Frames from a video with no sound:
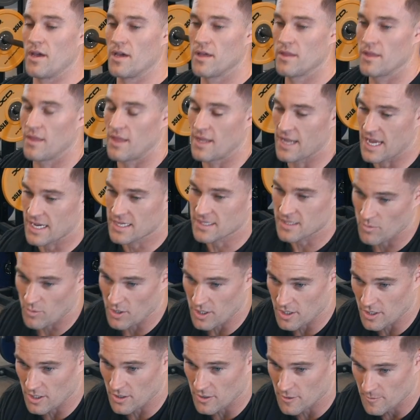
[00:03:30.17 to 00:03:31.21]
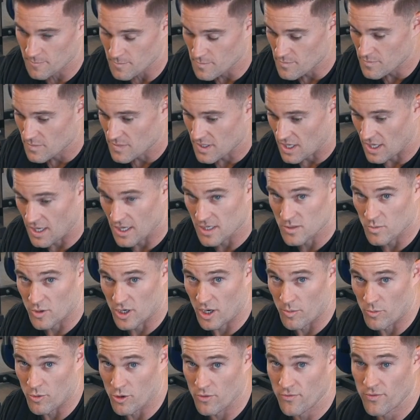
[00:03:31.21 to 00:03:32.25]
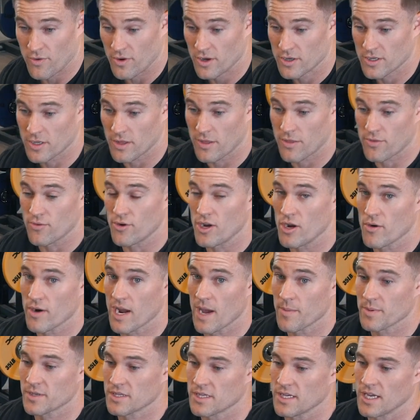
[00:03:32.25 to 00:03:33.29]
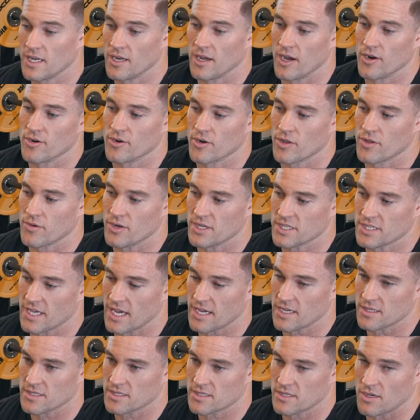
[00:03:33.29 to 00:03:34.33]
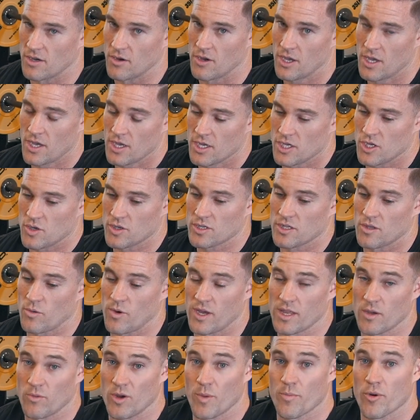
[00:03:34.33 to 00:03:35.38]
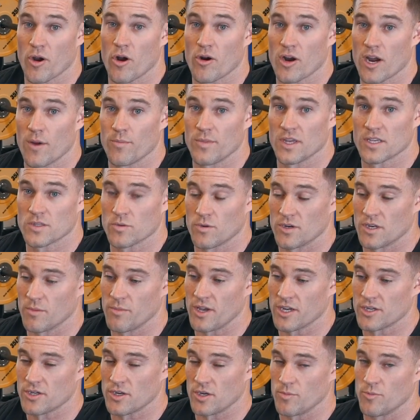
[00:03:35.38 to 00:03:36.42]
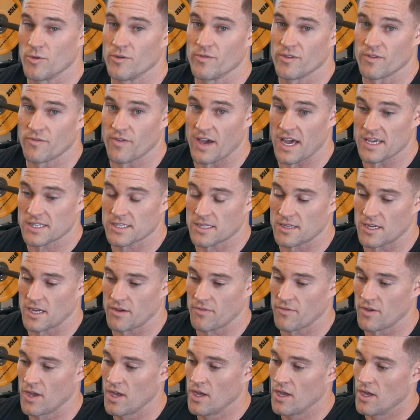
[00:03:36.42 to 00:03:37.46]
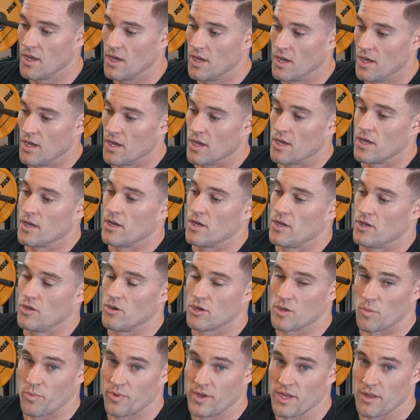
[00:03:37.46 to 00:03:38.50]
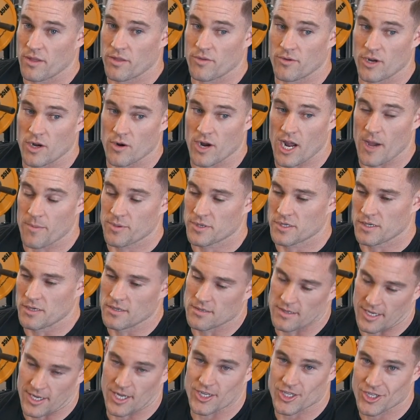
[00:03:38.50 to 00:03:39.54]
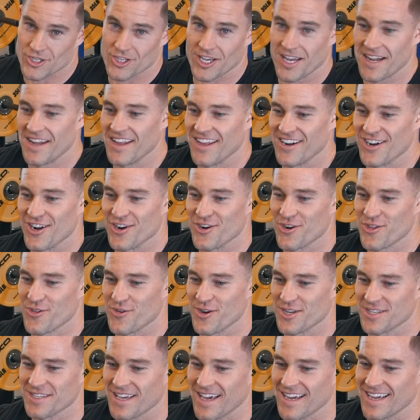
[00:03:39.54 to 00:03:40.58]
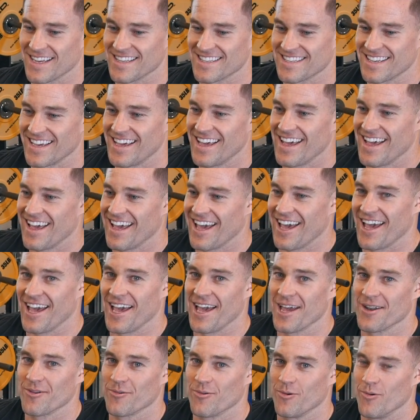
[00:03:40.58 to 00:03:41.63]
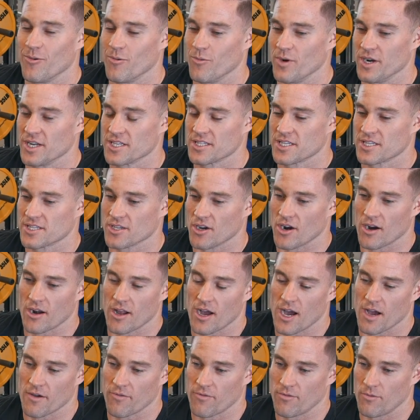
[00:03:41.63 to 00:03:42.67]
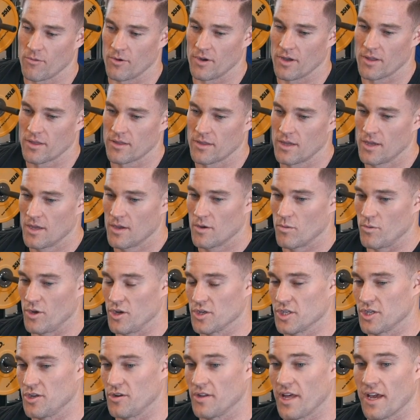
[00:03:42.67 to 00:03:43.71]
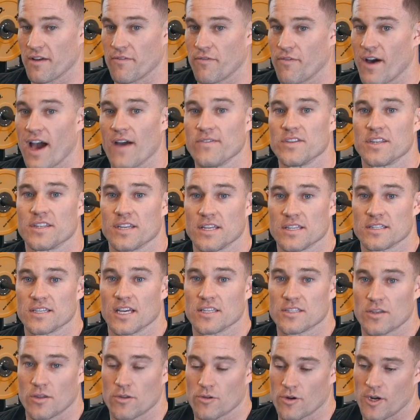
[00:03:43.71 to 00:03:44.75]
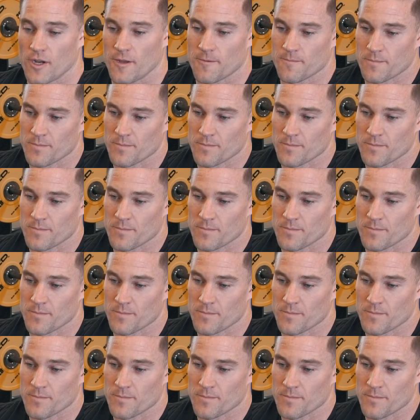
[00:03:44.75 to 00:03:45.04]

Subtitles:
And the next thing we do is we're gonna move to 3 reps in under 3 seconds. So usually the way that we program this one to make sure you're moving fast enough, you'll complete 3 reps, like I just said, in under 3 seconds. And we just start off with, we usually do like 5 to 10 sets of 3.